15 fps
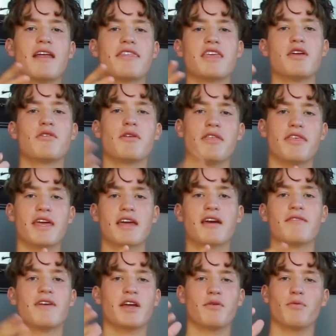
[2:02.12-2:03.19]
anything you can think
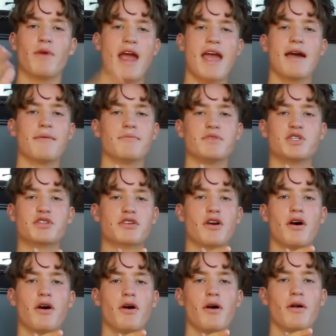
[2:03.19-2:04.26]
of, like ram,
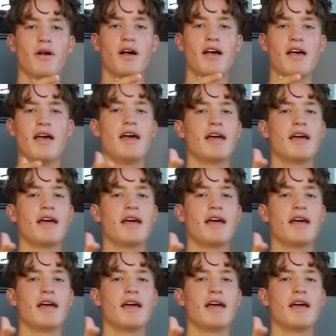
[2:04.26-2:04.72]
skull,